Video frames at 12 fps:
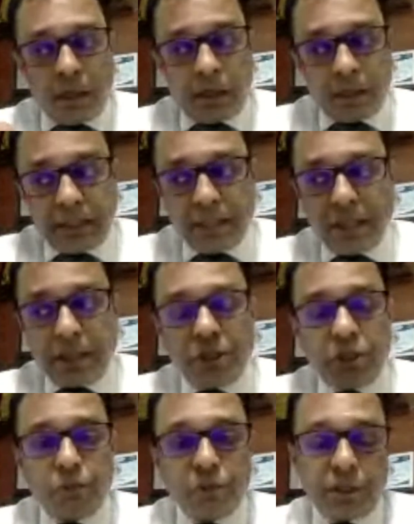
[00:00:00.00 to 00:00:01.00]
The second
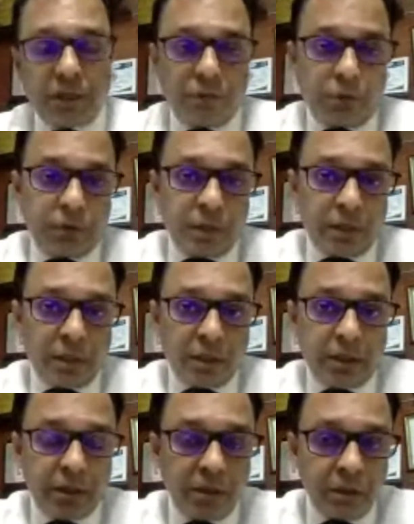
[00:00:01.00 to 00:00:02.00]
condition which I
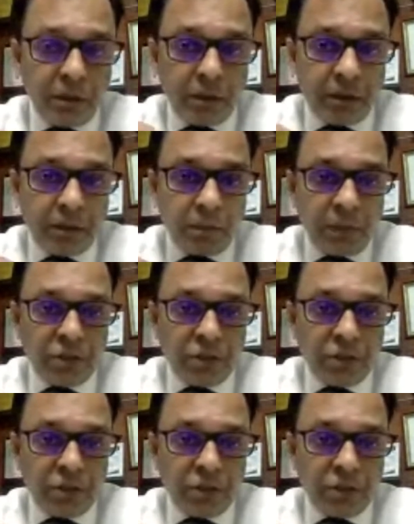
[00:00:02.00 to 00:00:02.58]
would